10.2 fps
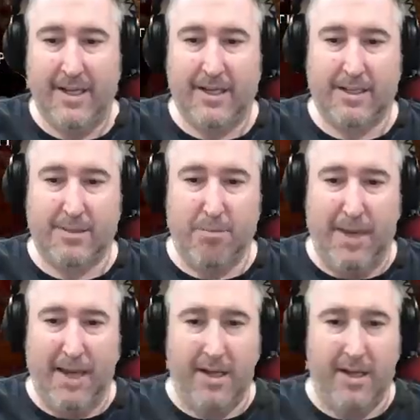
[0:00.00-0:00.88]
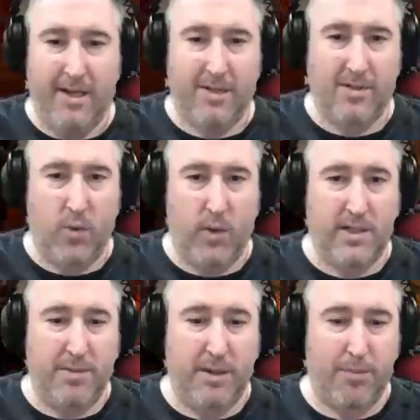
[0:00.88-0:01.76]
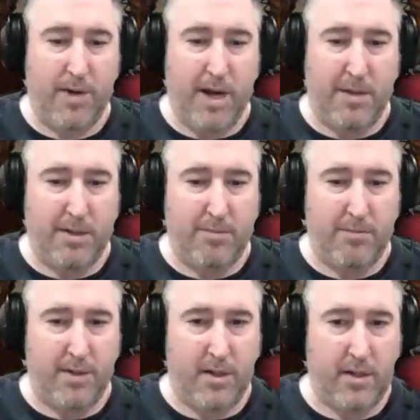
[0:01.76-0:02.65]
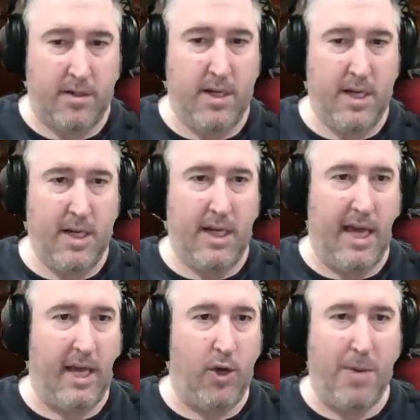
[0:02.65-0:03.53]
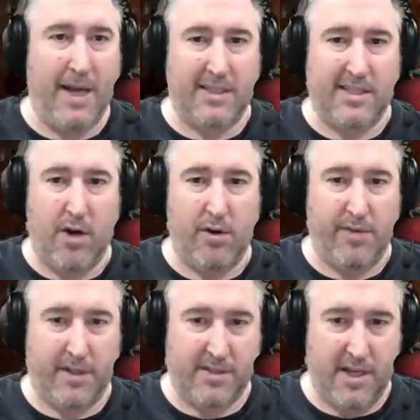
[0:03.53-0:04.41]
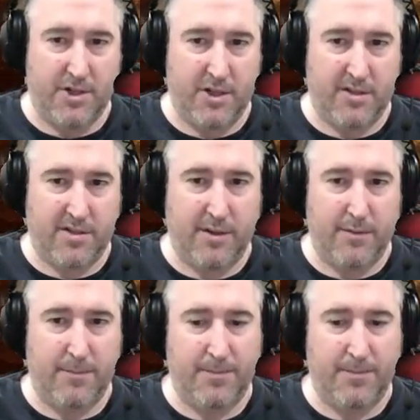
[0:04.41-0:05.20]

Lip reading: Because mana is going to be a problem, but I can go back to town to fix that shit, so.